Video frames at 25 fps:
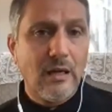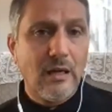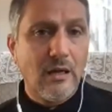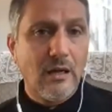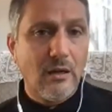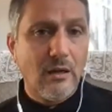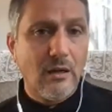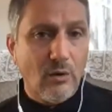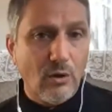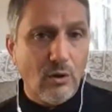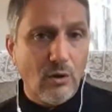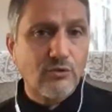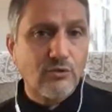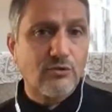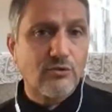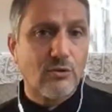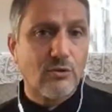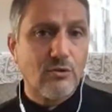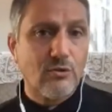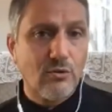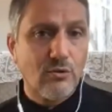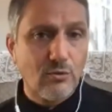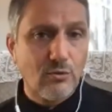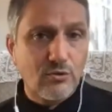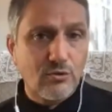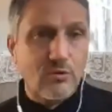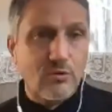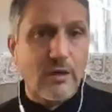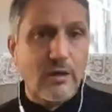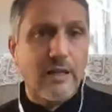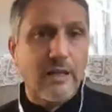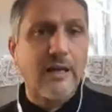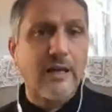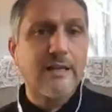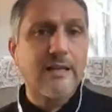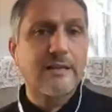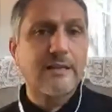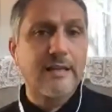also
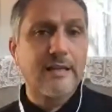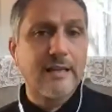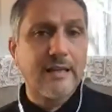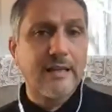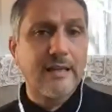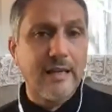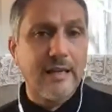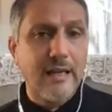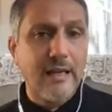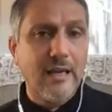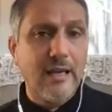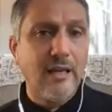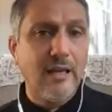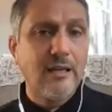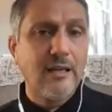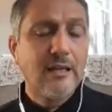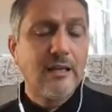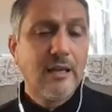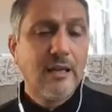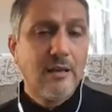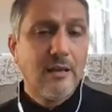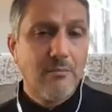neutralizing and